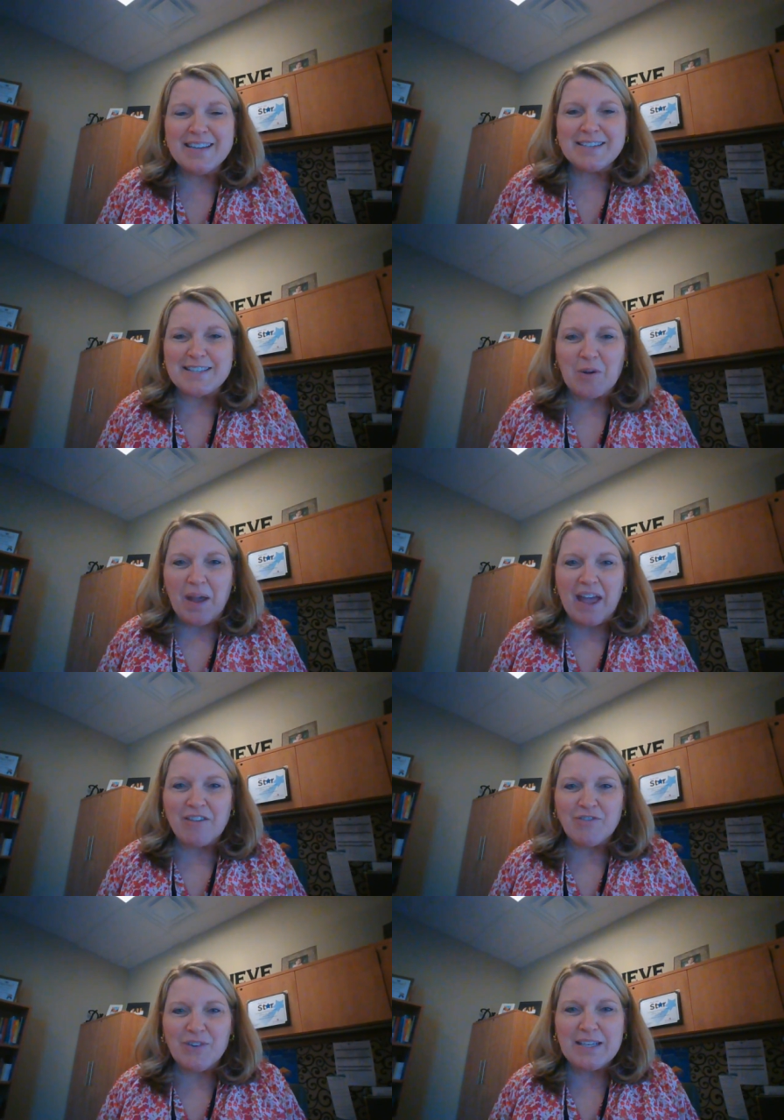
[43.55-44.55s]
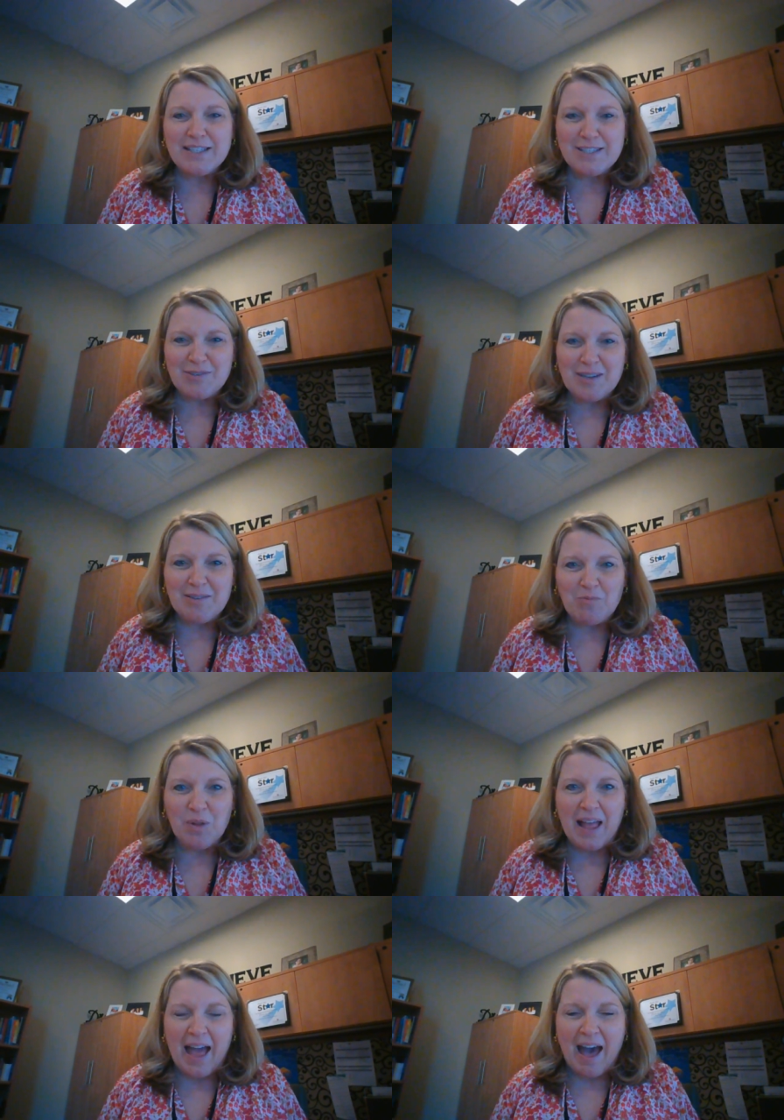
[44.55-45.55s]
So every student
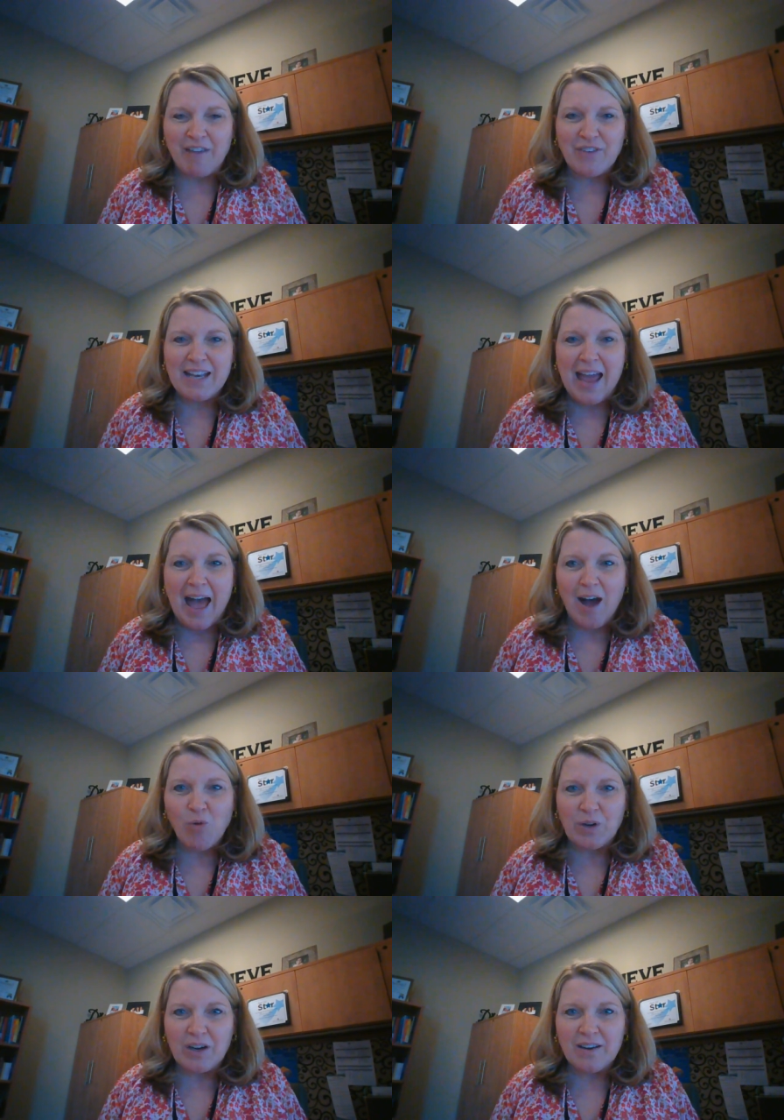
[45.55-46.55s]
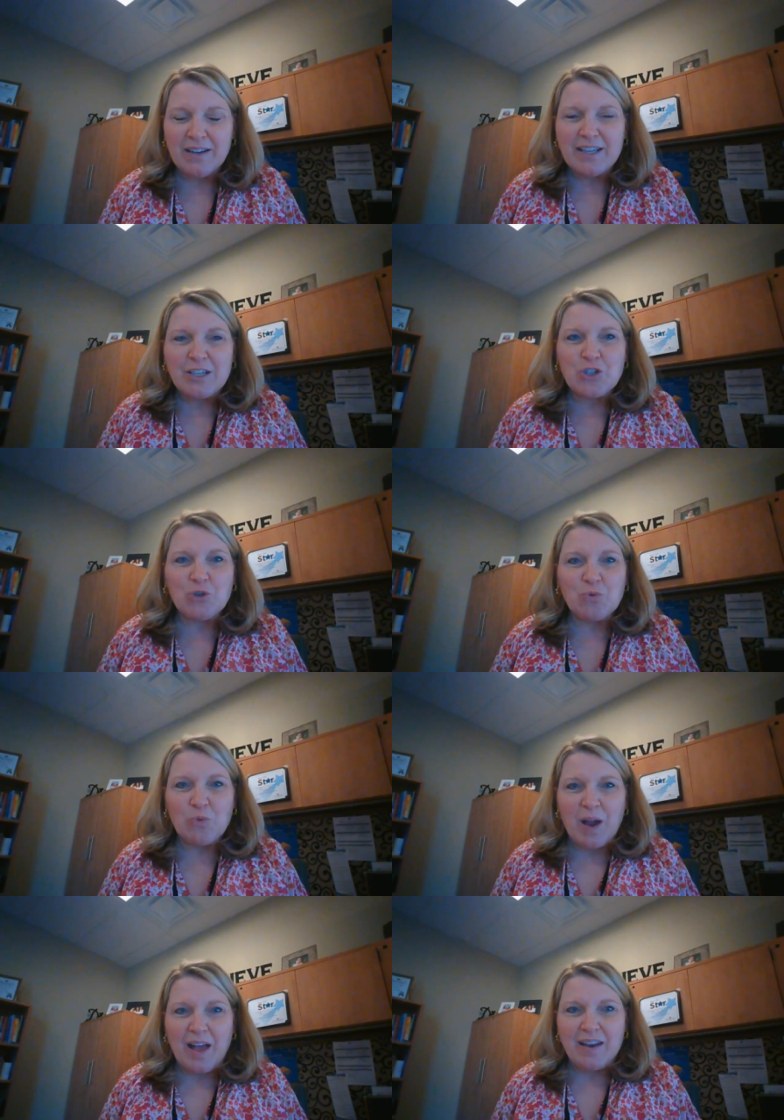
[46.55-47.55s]
will have an hour to
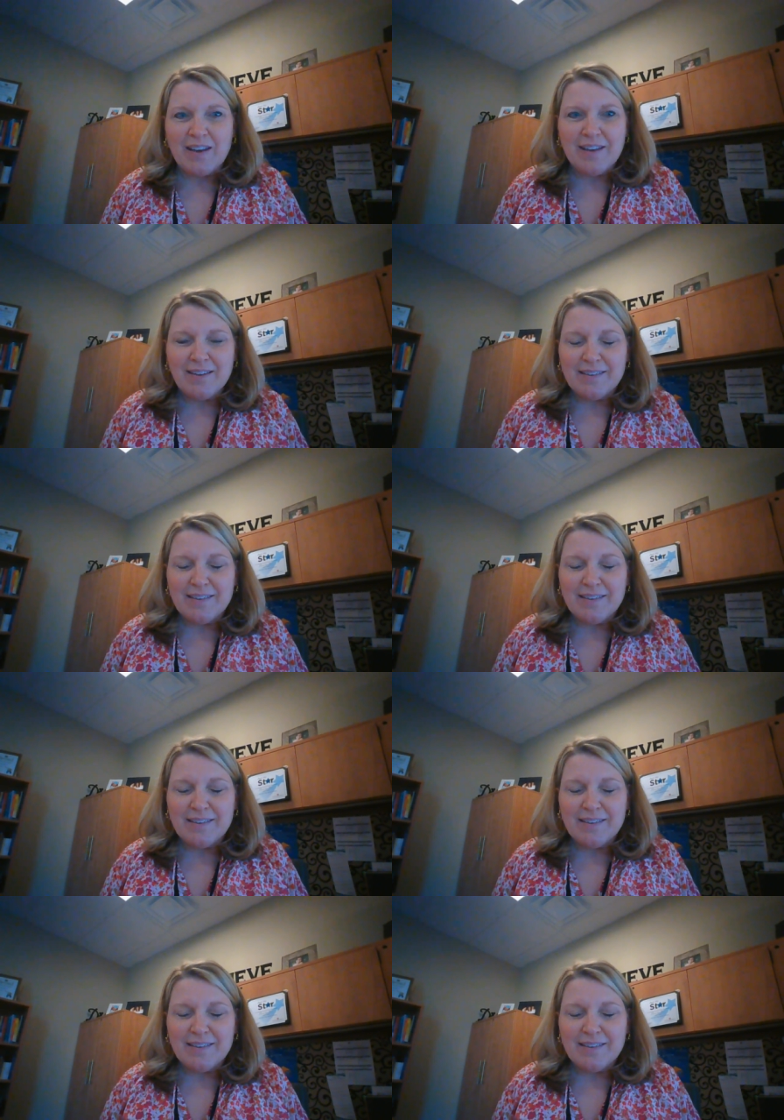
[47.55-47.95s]
run